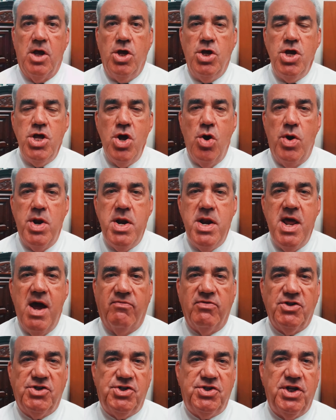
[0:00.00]
You know, it
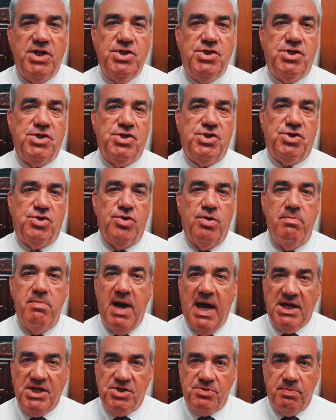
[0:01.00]
never ceases to
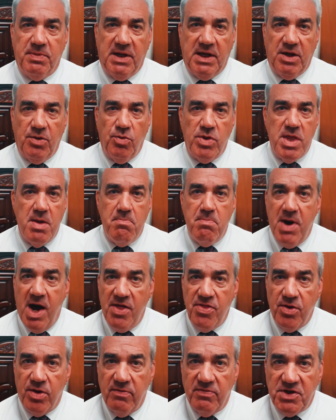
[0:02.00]
amaze me when the
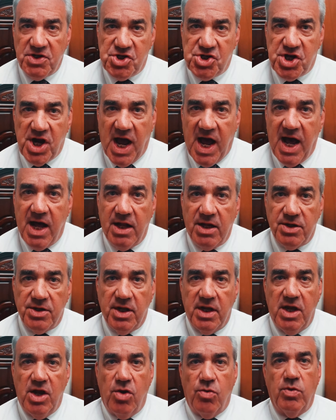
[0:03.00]
mother of a child
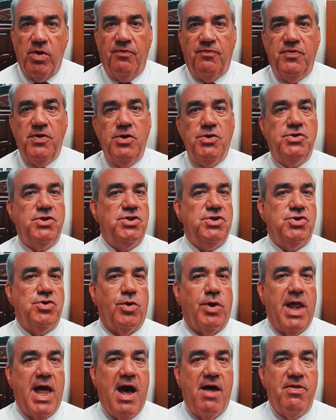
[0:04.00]
refuses
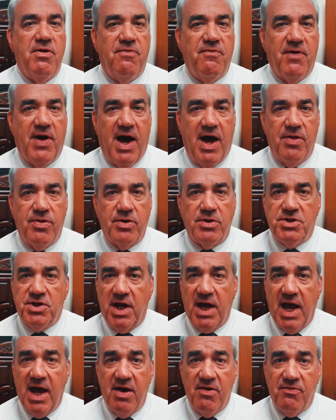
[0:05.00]
to allow the father
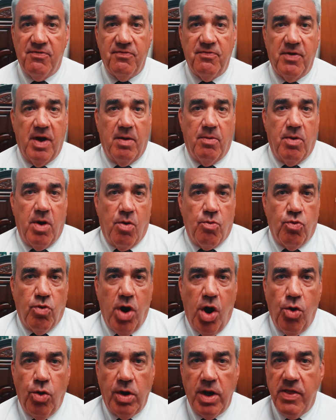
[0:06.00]
to have a
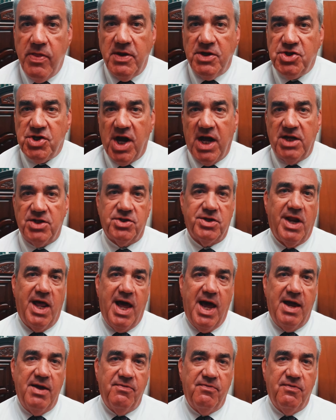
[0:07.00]
role in the child's
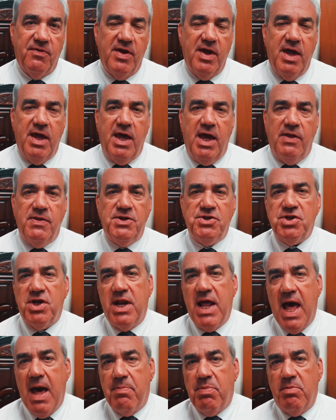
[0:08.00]
life. And this
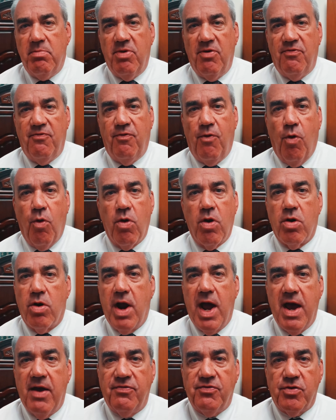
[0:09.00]
can happen before or
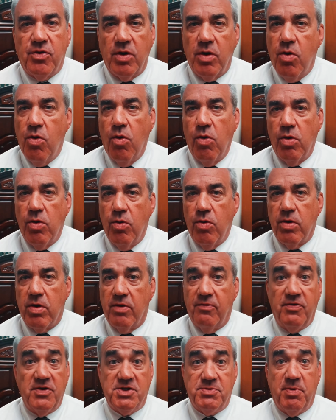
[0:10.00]
after a court
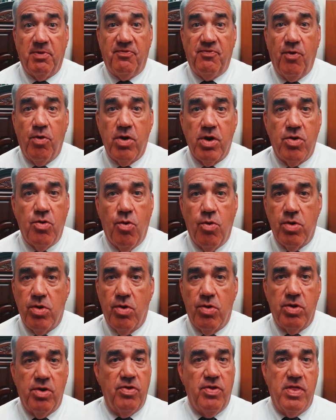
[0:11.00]
order. If it's before a court
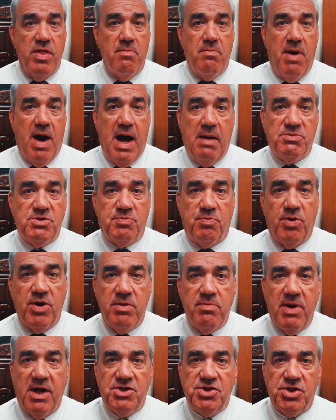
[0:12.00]
order, then the mom's
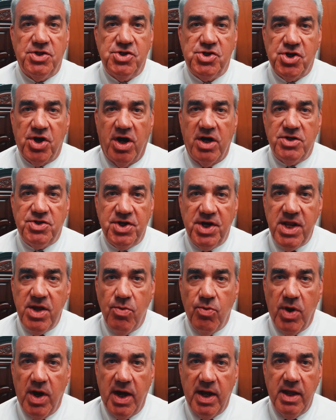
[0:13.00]
pretty much in charge
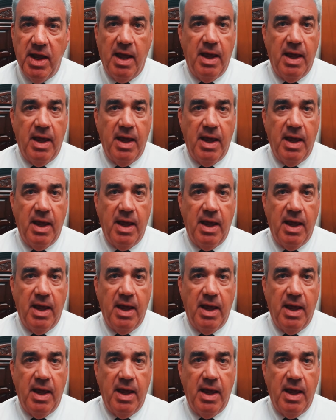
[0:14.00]
anyway